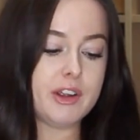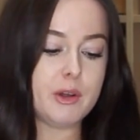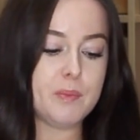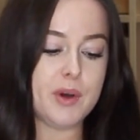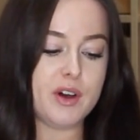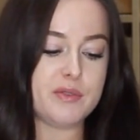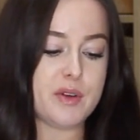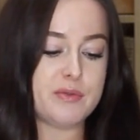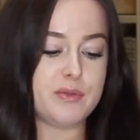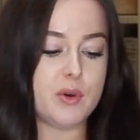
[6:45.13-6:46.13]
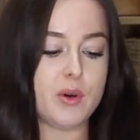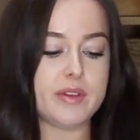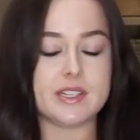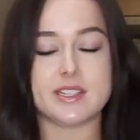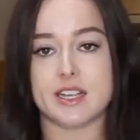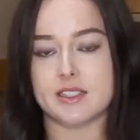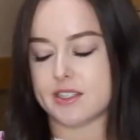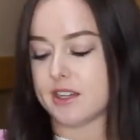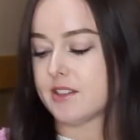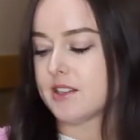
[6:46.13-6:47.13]
oil bath for the
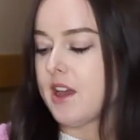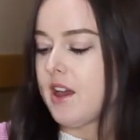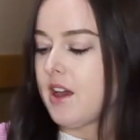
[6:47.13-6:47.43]
senses.